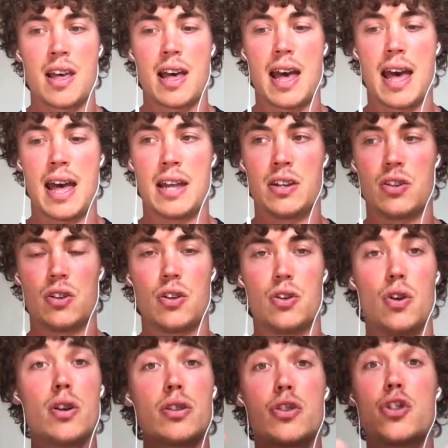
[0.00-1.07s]
and
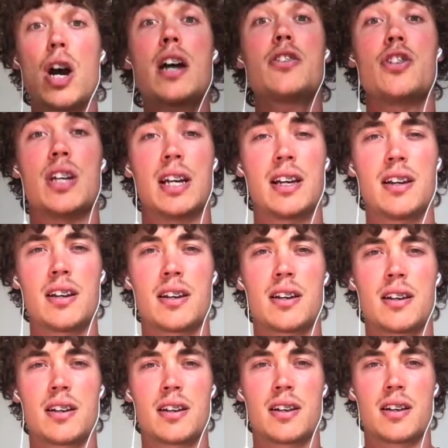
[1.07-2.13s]
not judging
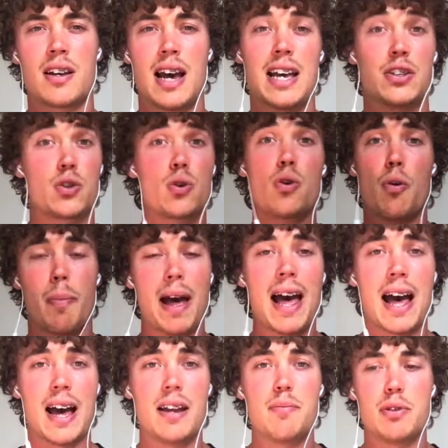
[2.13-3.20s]
as good or
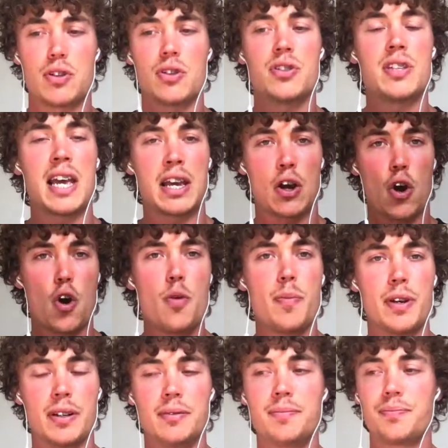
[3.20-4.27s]
bad, but just staying open,